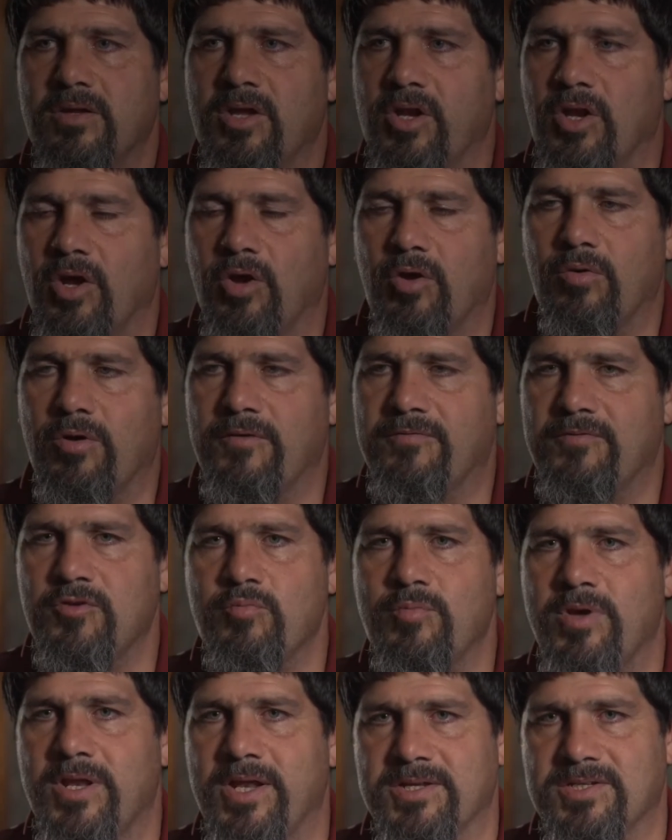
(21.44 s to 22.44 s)
a
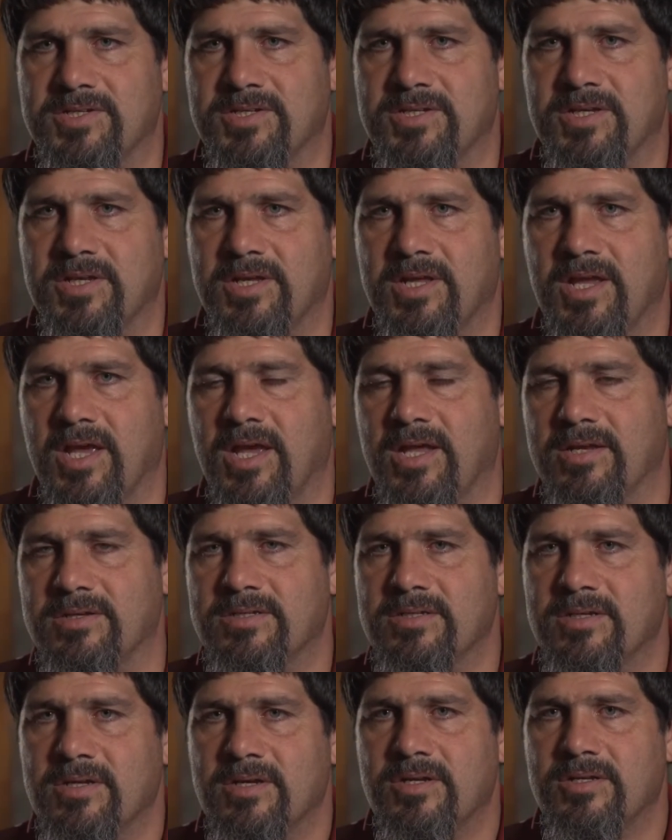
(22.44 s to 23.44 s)
few minutes to
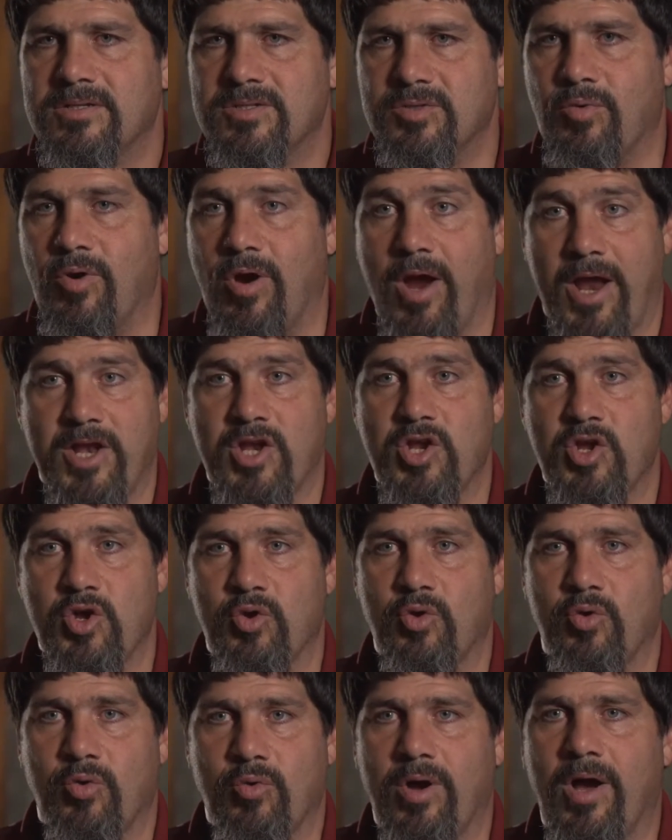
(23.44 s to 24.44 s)
get to where I
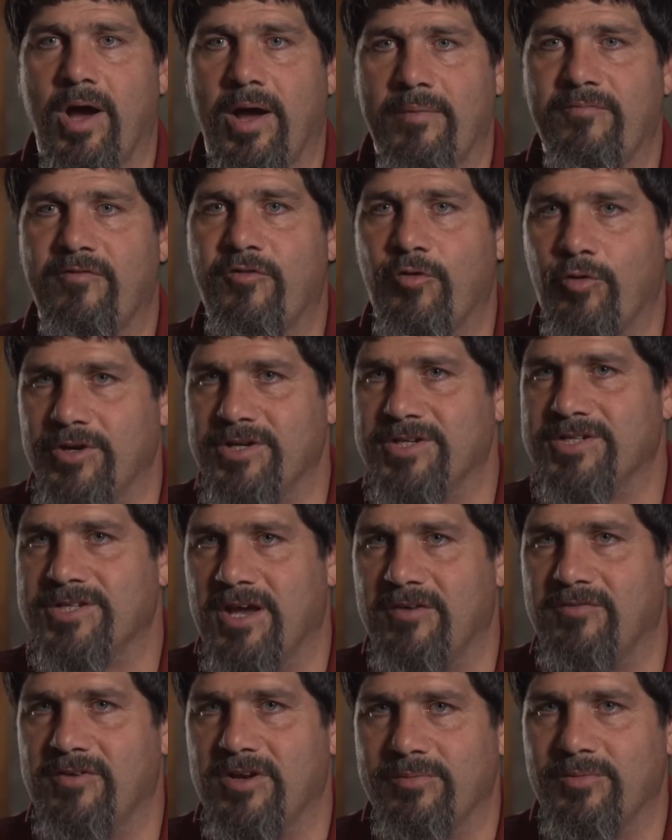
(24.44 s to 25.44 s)
knew I'm
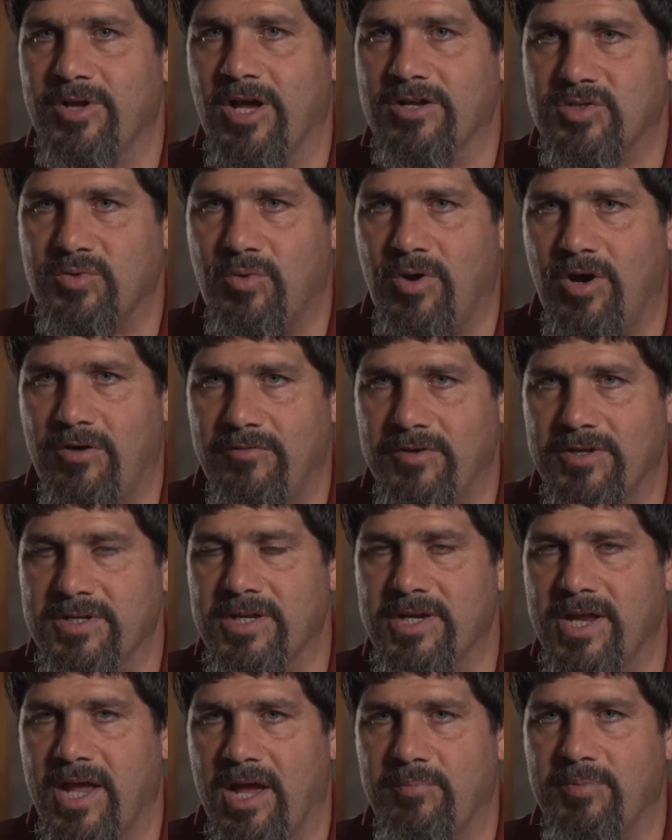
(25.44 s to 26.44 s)
47, I'm not 12. It
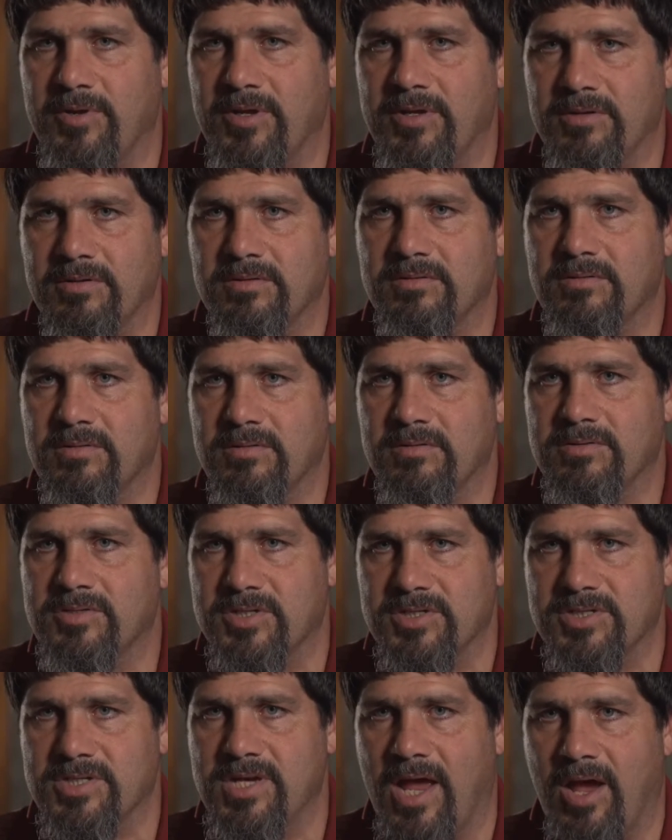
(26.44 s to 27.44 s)
didn't happen
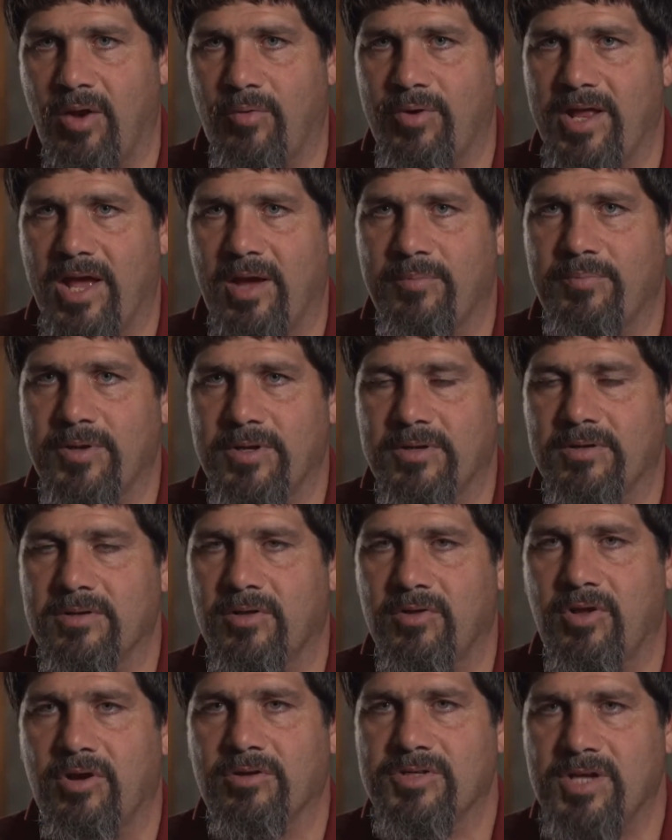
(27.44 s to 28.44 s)
just now. It happened
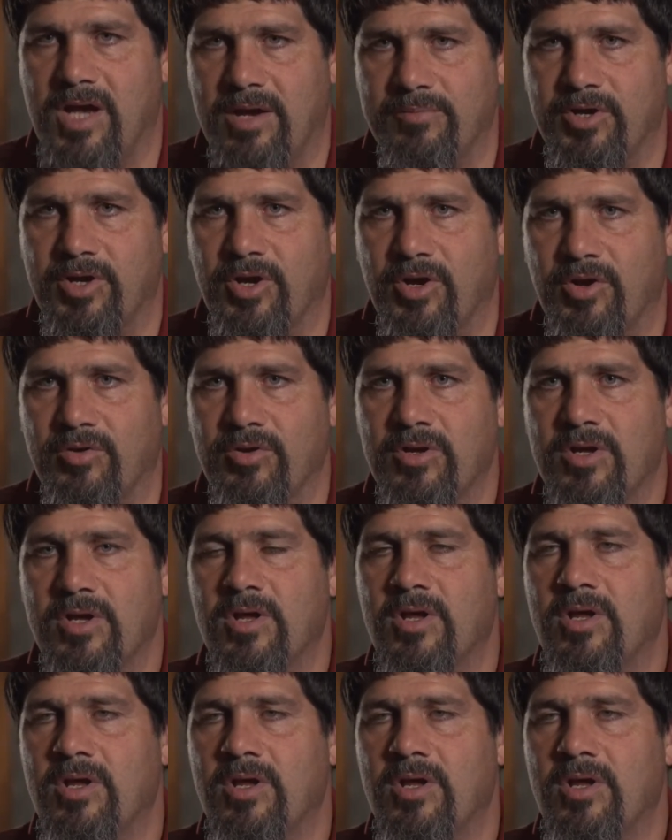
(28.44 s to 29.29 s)
a long time ago.